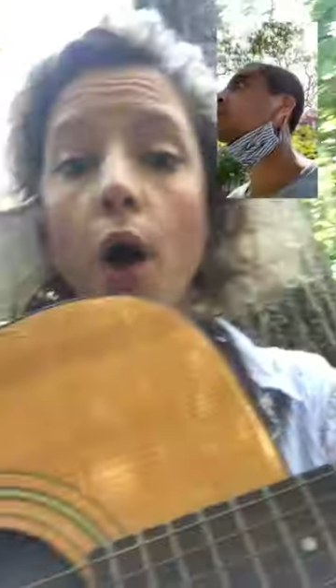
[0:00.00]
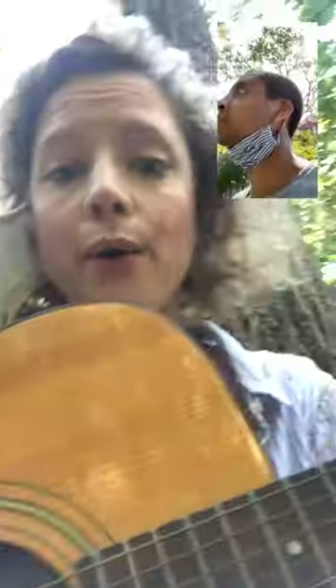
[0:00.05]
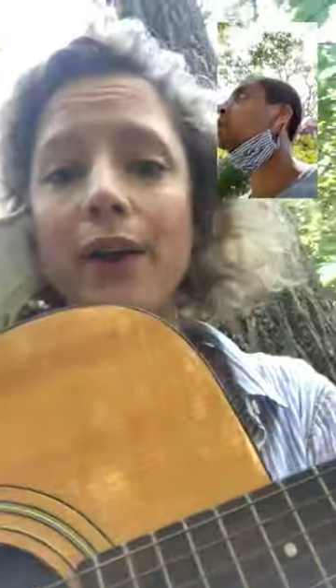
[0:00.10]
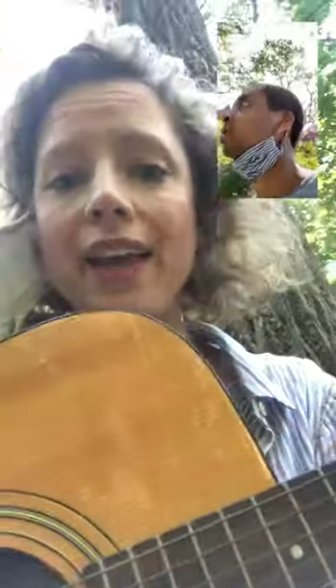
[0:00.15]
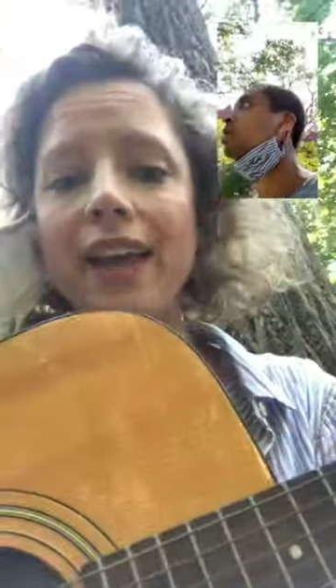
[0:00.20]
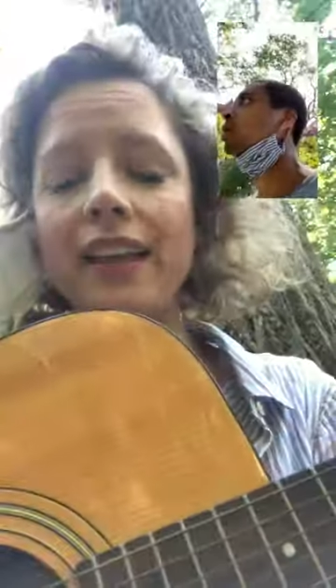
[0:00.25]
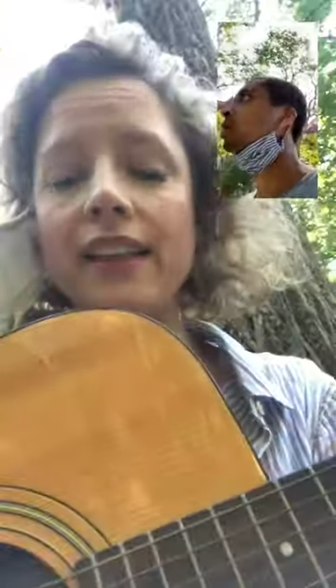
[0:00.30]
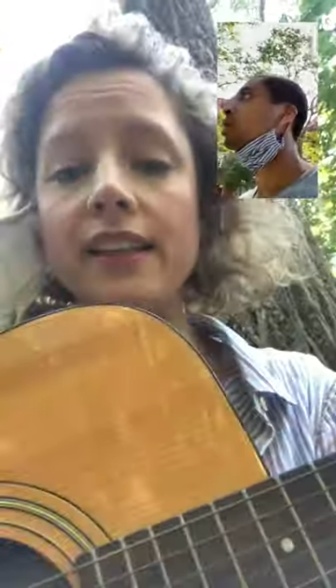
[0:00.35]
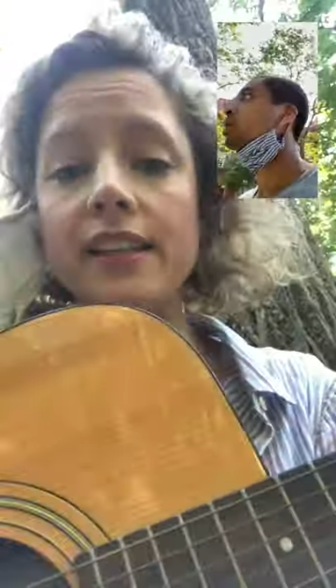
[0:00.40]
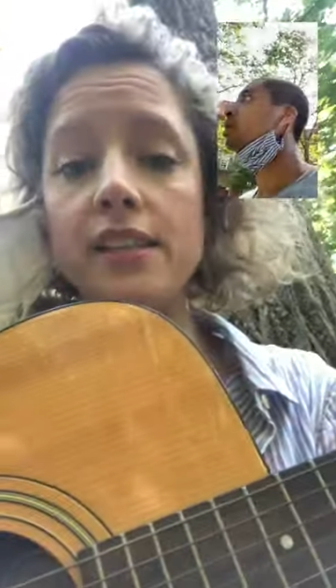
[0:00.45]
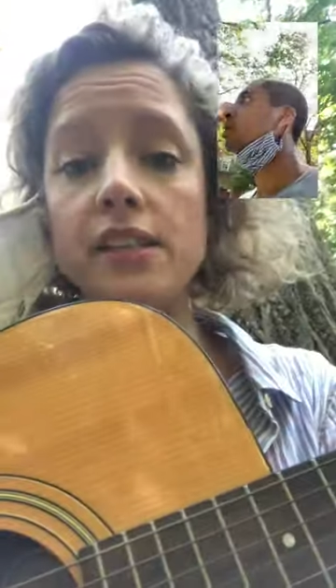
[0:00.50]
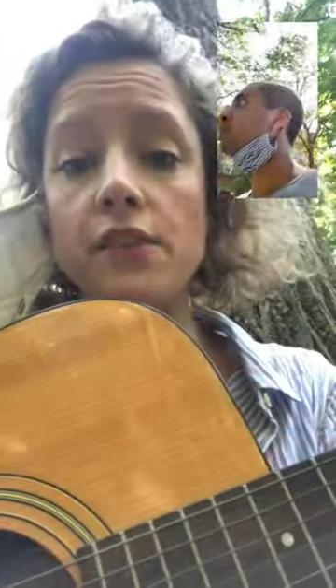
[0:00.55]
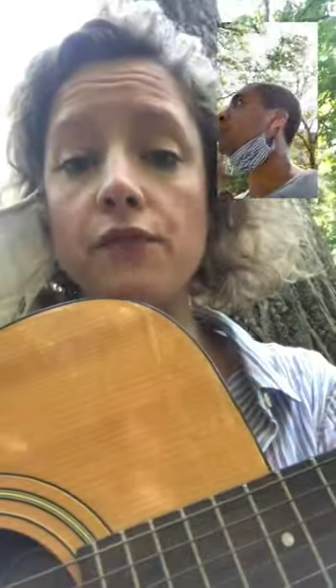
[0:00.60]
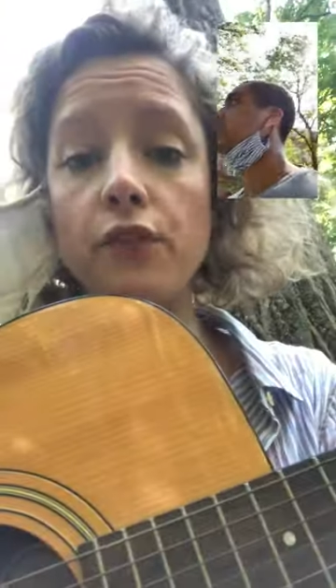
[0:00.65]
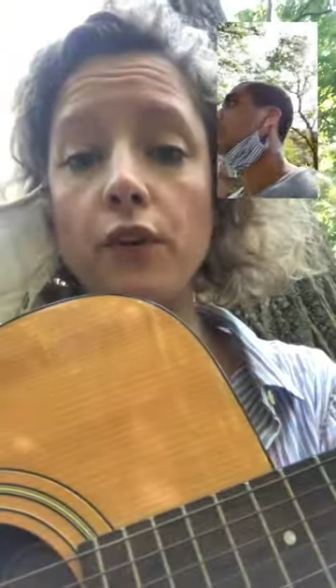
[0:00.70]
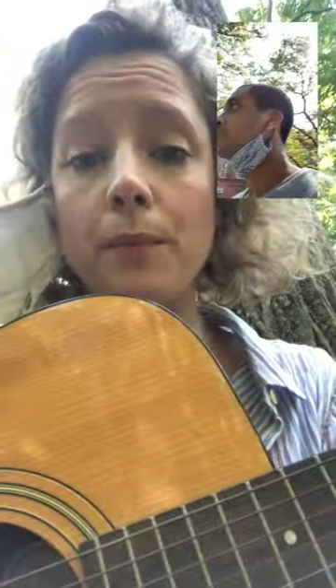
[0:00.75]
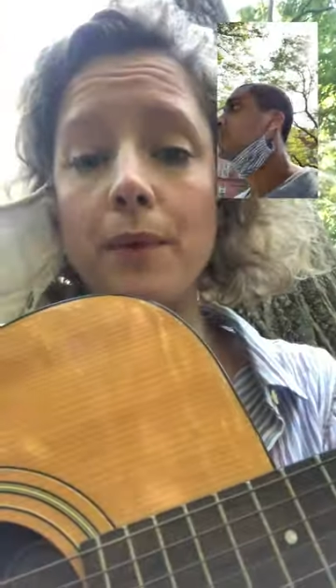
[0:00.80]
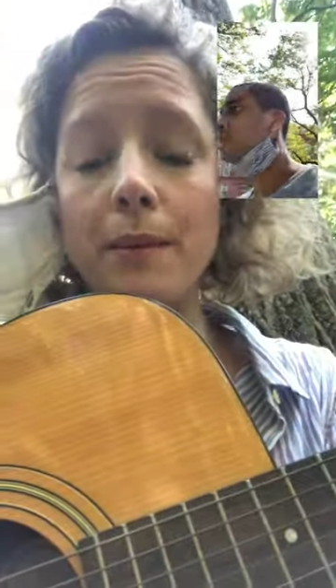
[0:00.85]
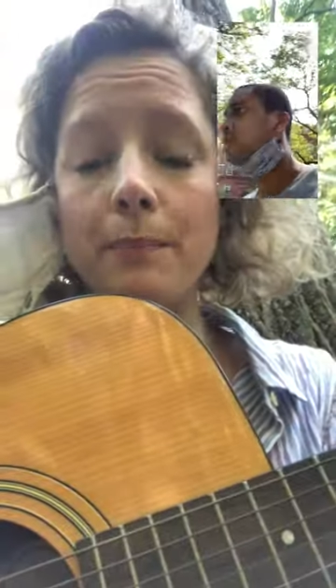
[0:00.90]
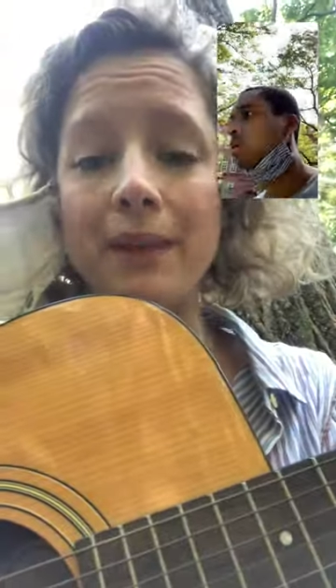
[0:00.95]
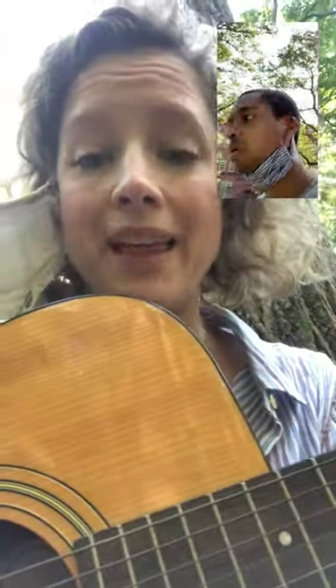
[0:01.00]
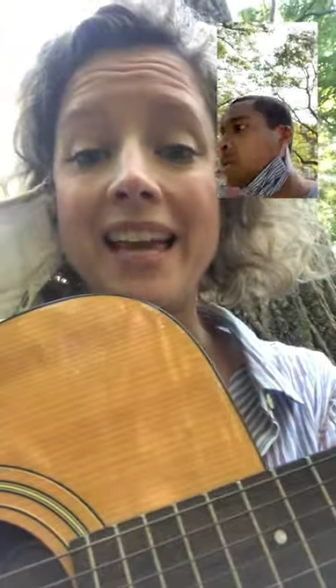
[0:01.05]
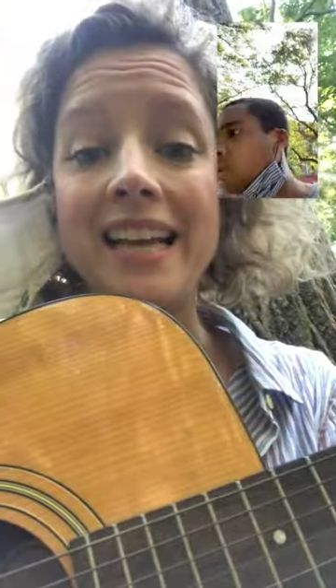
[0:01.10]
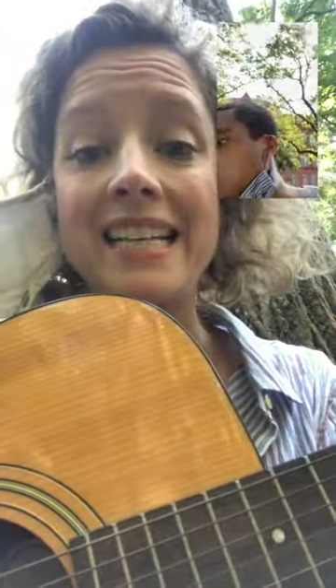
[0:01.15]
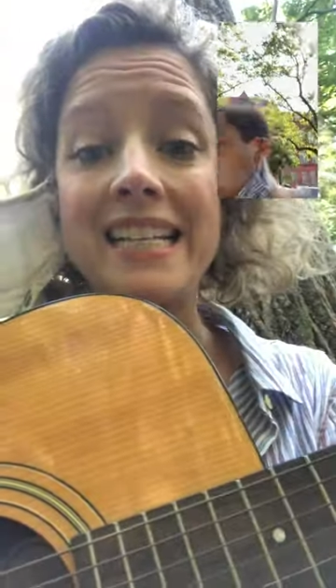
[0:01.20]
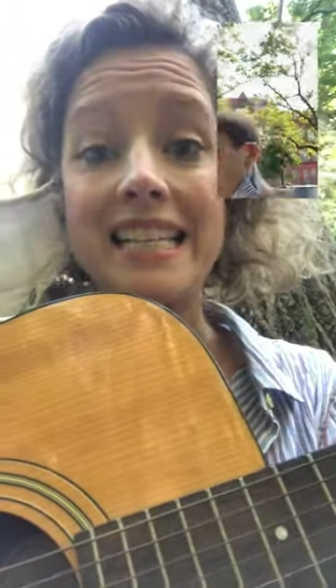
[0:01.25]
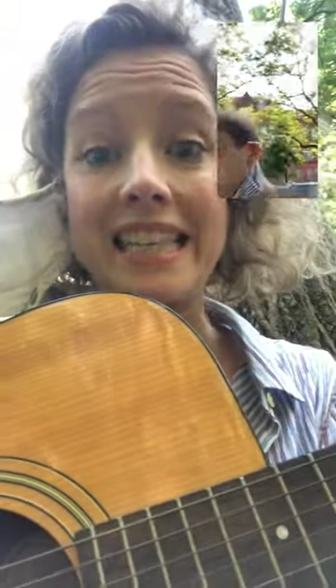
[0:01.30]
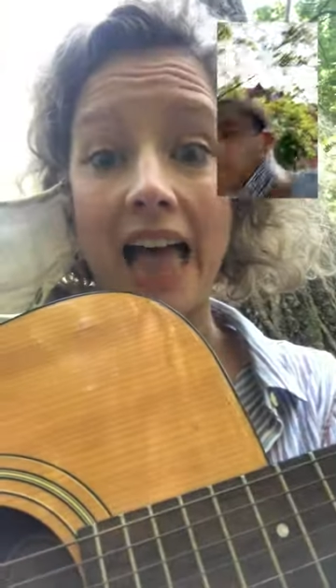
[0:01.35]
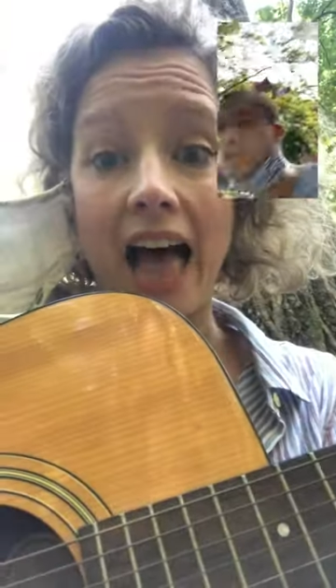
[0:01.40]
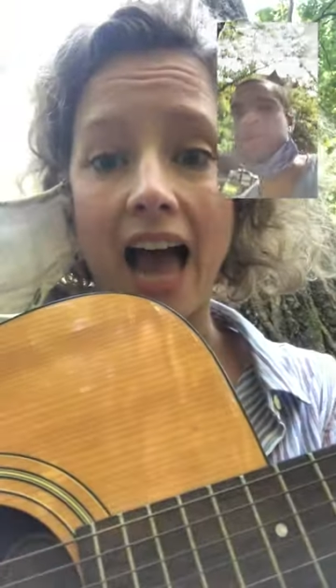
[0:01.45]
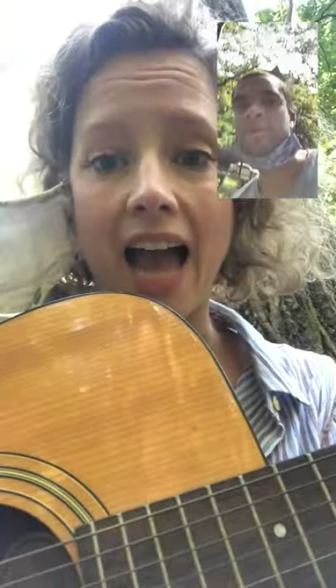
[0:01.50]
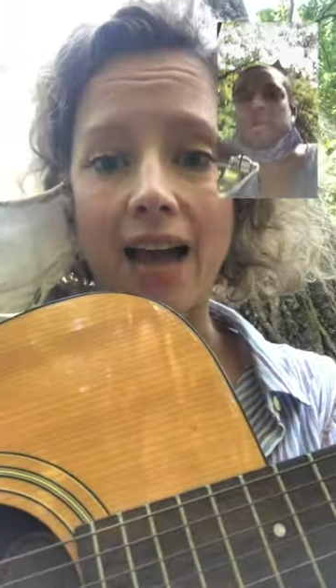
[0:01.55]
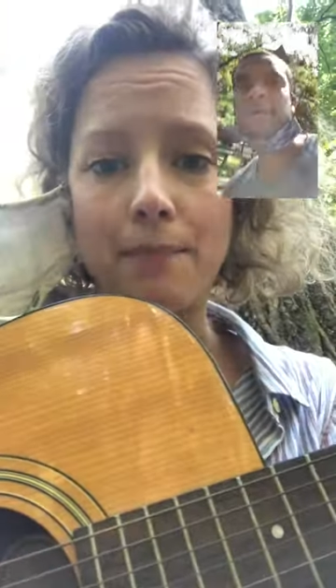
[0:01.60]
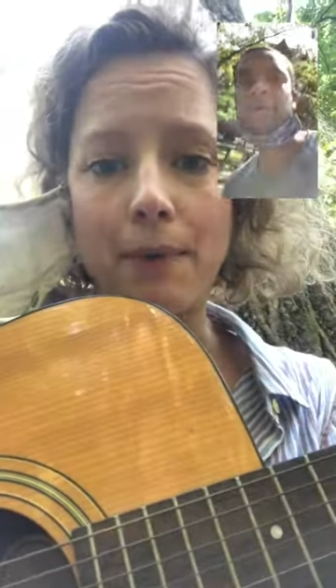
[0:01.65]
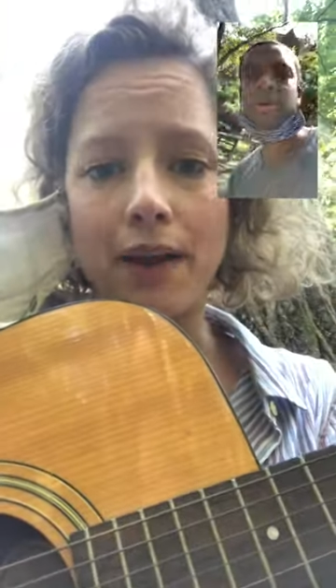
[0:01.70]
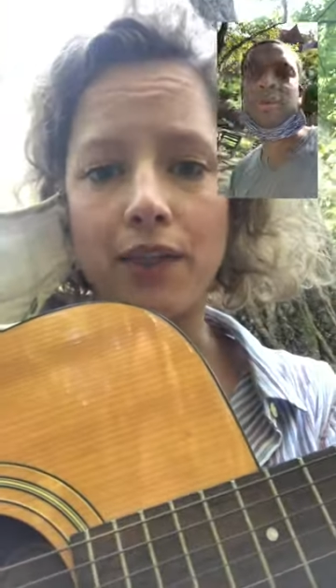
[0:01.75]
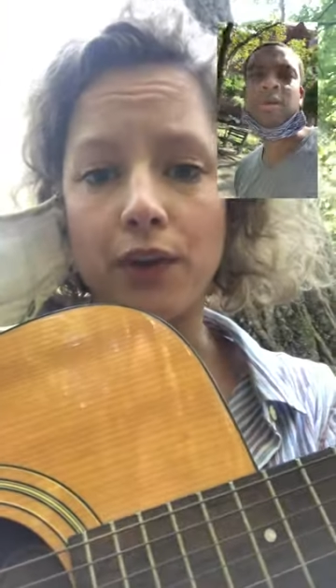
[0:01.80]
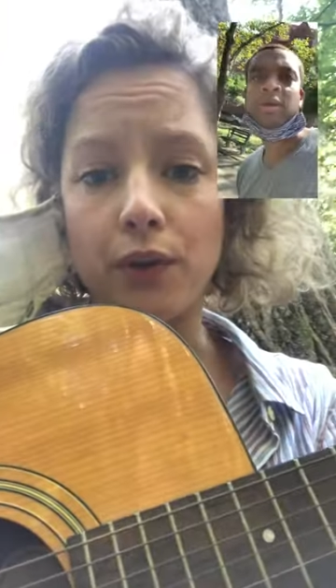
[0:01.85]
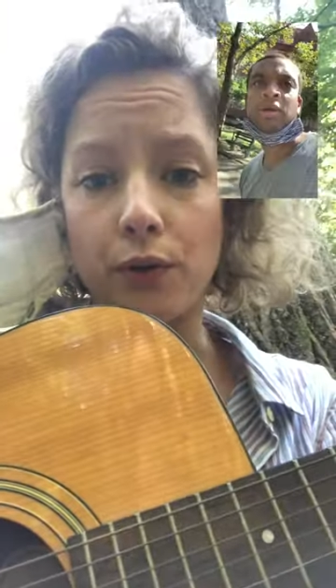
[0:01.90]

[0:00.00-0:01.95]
Okay, listen for me playing Slide by